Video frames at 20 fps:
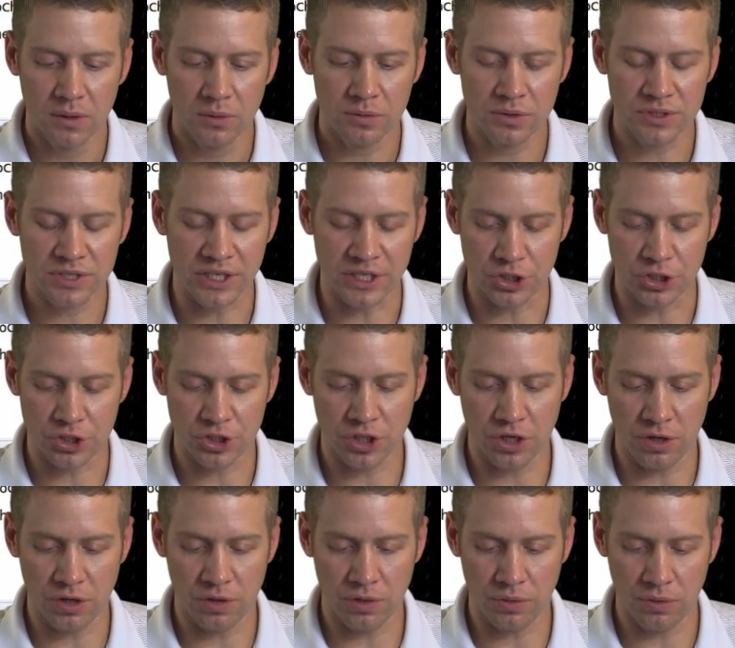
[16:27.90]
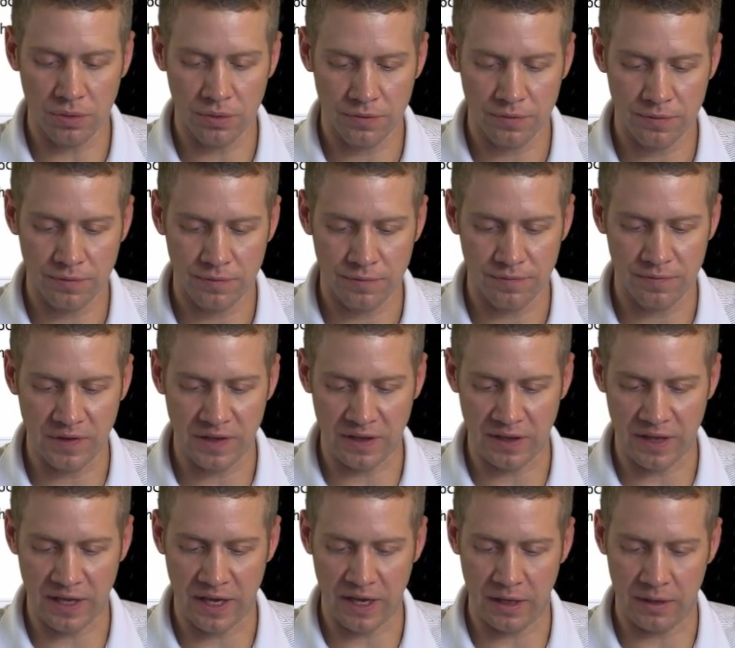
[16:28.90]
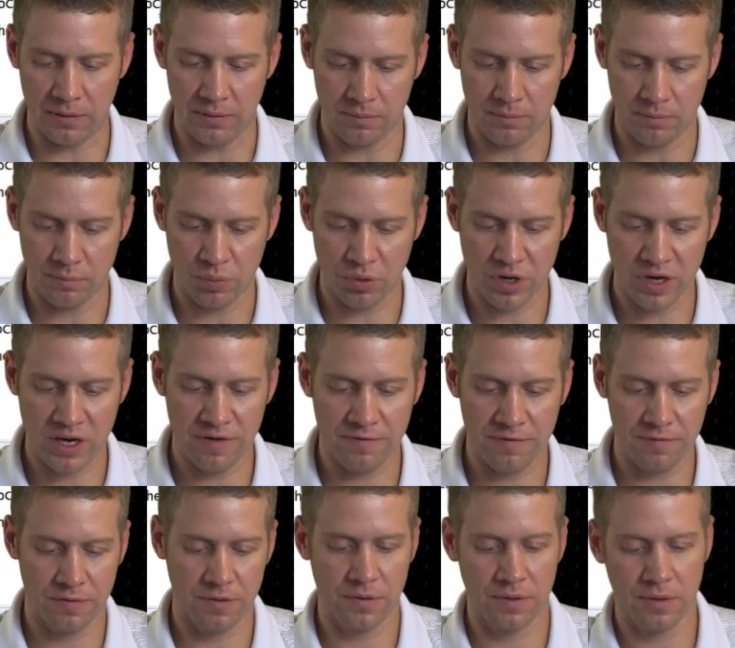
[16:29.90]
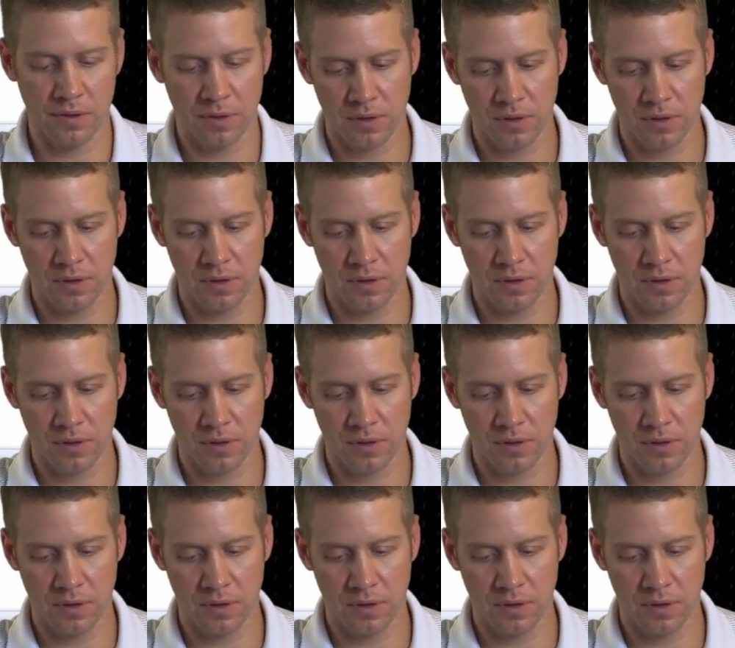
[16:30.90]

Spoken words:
We'll say show VLAN brief.